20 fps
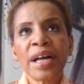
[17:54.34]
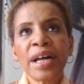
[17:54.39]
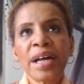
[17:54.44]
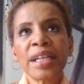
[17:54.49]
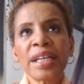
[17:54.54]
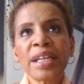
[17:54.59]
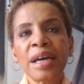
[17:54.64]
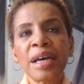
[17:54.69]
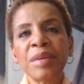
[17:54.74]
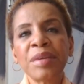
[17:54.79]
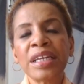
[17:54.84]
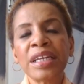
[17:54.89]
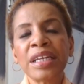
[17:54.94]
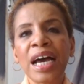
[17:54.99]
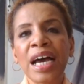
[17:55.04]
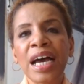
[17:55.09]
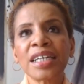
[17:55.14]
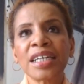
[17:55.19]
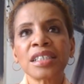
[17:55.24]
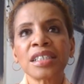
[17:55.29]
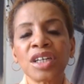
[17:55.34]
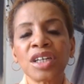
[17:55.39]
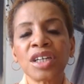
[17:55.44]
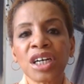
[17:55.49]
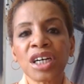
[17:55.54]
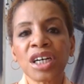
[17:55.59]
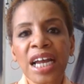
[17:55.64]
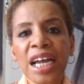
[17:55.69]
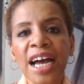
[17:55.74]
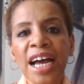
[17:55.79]
Well, I mean,
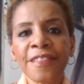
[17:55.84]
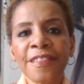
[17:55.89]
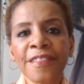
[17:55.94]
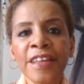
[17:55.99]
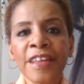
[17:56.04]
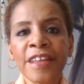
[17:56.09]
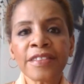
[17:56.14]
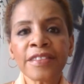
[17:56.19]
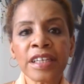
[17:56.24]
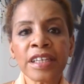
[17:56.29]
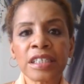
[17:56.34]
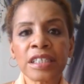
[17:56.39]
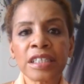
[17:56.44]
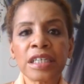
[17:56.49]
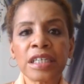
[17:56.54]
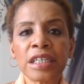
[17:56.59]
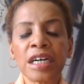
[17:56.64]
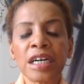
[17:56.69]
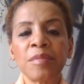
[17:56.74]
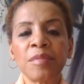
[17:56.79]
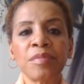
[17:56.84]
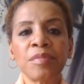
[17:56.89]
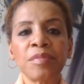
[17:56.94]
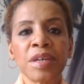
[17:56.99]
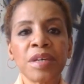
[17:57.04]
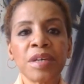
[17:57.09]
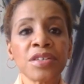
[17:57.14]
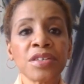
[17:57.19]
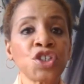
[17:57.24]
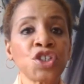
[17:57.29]
look, I think that
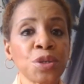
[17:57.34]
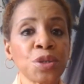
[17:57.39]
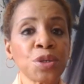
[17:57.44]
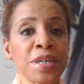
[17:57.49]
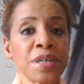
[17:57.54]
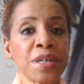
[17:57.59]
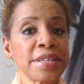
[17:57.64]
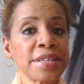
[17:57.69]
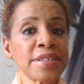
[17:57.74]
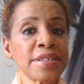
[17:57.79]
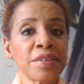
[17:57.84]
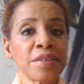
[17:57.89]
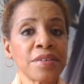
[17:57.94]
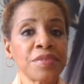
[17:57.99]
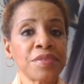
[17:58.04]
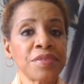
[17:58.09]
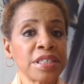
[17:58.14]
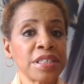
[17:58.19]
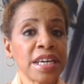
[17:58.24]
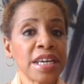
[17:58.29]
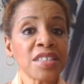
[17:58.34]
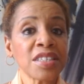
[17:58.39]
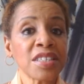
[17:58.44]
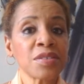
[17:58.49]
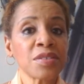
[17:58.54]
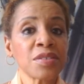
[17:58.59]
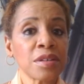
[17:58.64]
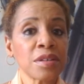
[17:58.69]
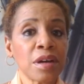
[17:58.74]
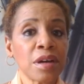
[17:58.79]
um, his choice of the
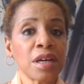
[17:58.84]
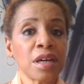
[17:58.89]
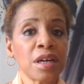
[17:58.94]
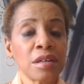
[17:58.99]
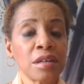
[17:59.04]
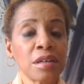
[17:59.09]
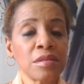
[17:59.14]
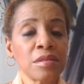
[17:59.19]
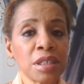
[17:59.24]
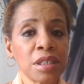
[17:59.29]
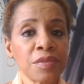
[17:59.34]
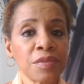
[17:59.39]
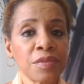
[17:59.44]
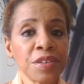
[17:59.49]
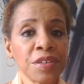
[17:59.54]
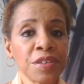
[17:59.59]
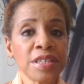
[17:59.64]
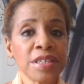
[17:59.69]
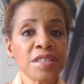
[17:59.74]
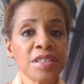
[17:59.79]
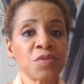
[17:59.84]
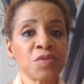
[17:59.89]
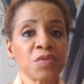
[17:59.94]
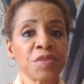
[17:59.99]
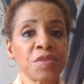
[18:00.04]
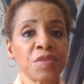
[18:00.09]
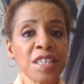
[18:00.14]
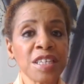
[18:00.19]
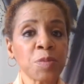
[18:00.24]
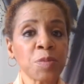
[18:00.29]
next uh, of
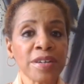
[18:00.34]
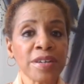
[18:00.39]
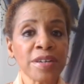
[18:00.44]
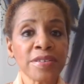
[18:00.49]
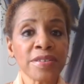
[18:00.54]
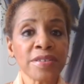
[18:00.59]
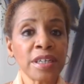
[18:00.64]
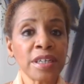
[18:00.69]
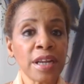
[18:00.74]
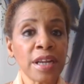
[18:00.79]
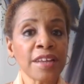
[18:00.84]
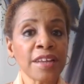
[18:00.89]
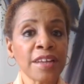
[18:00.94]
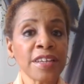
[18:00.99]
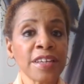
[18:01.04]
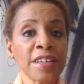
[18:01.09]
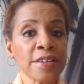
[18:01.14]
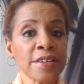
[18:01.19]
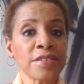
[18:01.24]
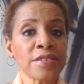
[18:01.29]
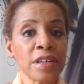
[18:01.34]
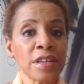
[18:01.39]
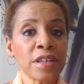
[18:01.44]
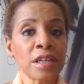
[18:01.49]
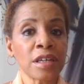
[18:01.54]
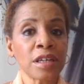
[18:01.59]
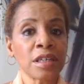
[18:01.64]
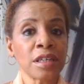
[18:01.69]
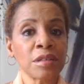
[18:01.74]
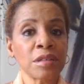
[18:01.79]
his vice president, I think, is
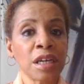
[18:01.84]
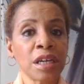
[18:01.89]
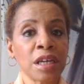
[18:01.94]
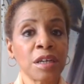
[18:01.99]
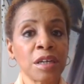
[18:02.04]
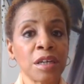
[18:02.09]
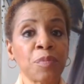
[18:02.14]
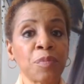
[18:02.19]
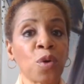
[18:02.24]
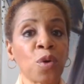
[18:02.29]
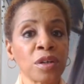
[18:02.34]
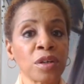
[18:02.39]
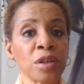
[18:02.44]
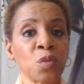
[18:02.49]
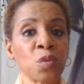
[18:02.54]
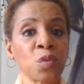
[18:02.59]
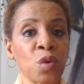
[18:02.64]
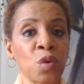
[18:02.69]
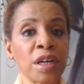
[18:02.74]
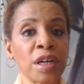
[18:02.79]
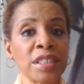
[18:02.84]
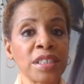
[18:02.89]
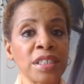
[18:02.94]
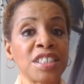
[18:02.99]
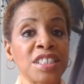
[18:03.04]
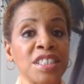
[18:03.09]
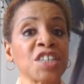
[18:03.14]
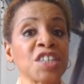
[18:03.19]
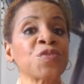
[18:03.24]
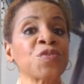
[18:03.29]
uh, an important one,